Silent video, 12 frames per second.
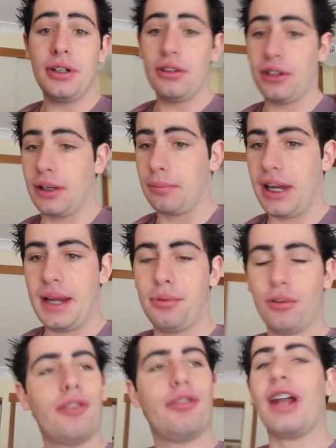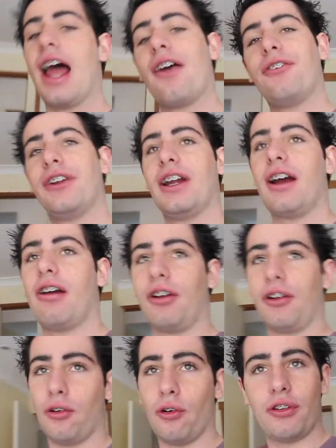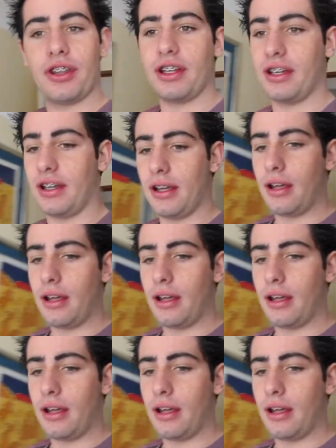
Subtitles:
you look at people over in Africa and all the